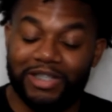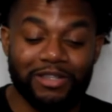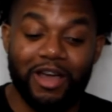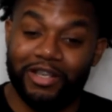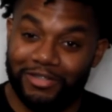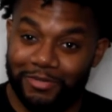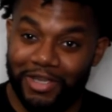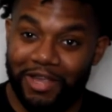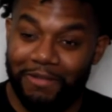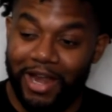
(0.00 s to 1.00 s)
This song is
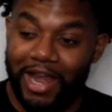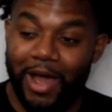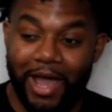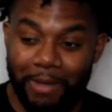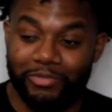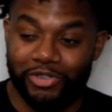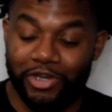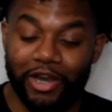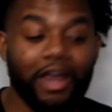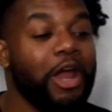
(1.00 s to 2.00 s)
doing it right now, I'm
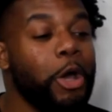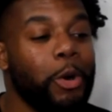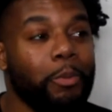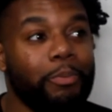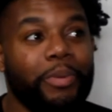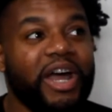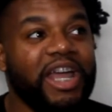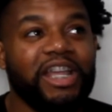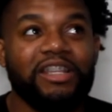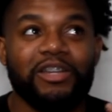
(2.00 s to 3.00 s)
sure.
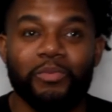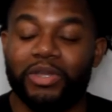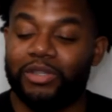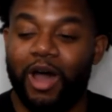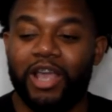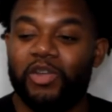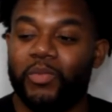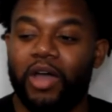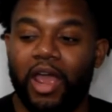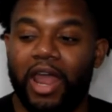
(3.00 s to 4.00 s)
But it's just gonna be talking. He's
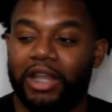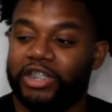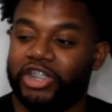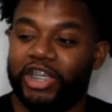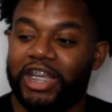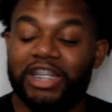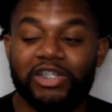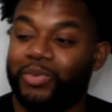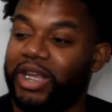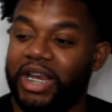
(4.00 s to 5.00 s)
gonna be talking hella shit. It's
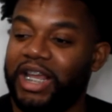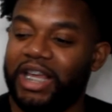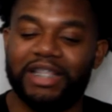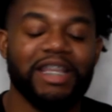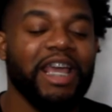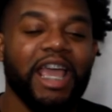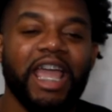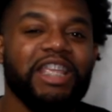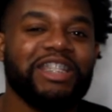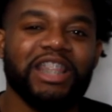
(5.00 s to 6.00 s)
just what he needs.
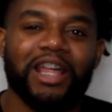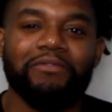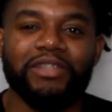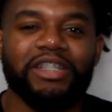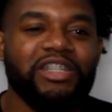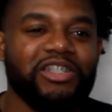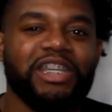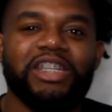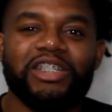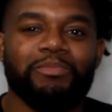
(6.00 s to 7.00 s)
He just loves it. It
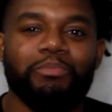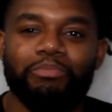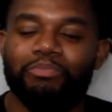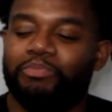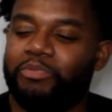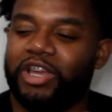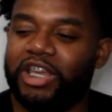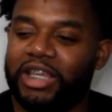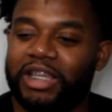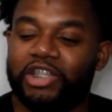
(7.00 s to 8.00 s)
just
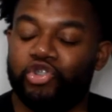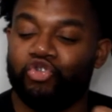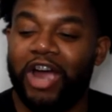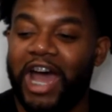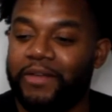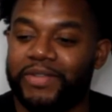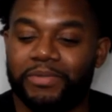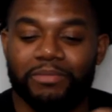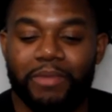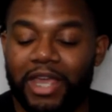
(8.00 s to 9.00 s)
drives
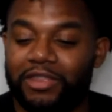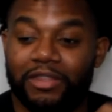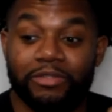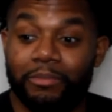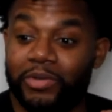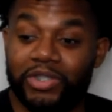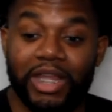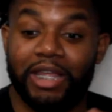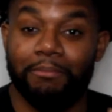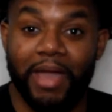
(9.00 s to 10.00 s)
him to make the music
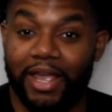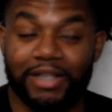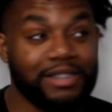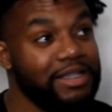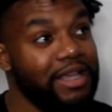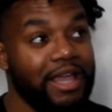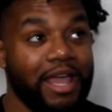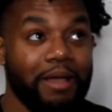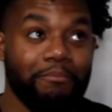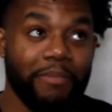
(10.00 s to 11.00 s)
he makes,
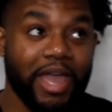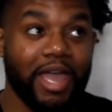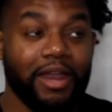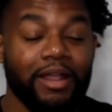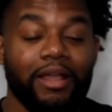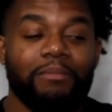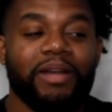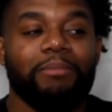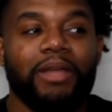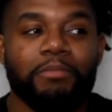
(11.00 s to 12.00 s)
man.
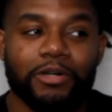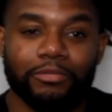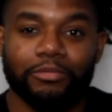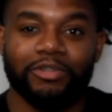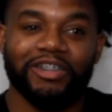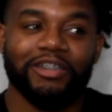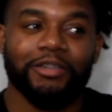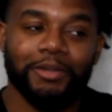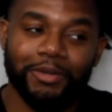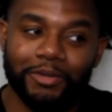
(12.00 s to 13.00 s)
But I mean, come on,
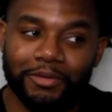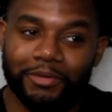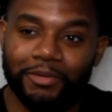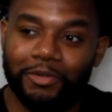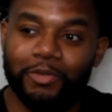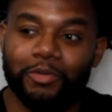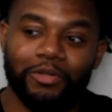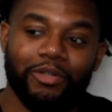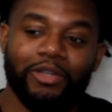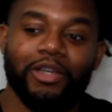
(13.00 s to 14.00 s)
you
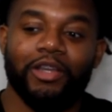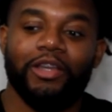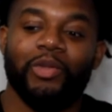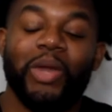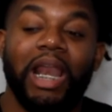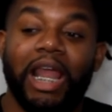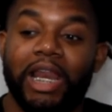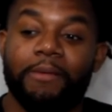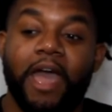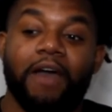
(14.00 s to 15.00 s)
ain't
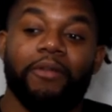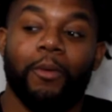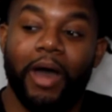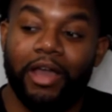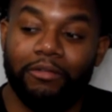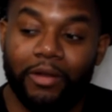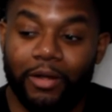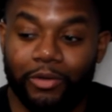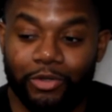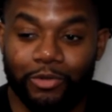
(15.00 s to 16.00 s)
let him have your wife. You
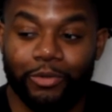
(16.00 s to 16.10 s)
know.